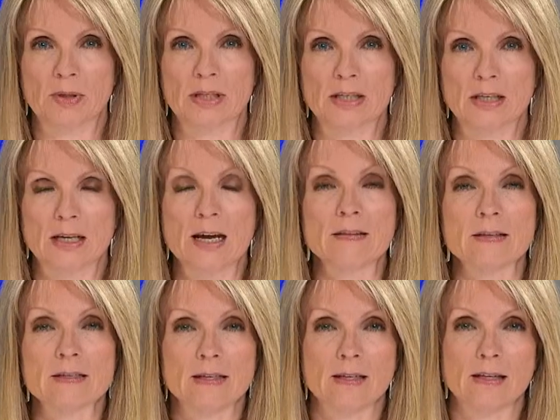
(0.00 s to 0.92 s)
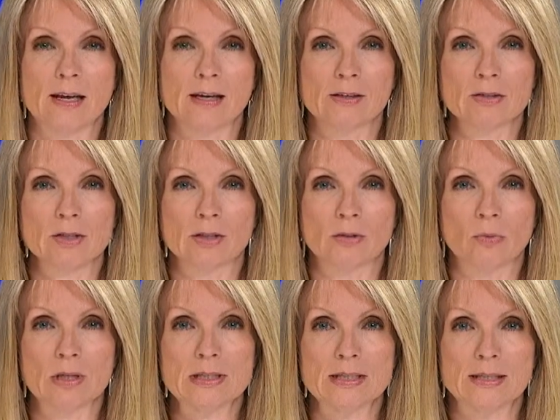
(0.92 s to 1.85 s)
PD and the City
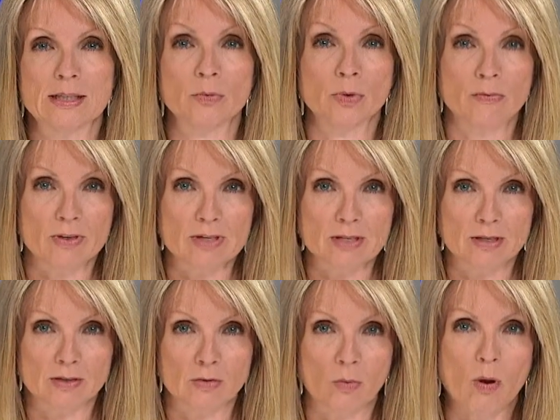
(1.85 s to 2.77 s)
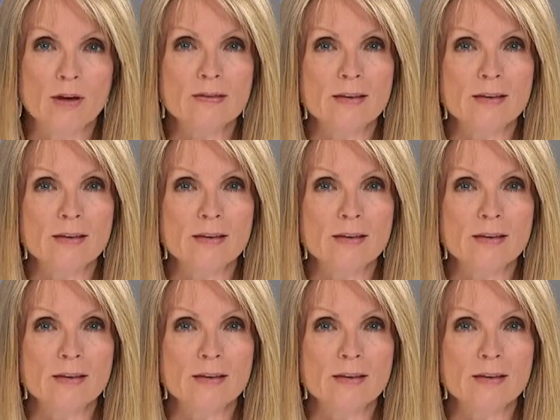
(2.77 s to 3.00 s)
Council once again revisited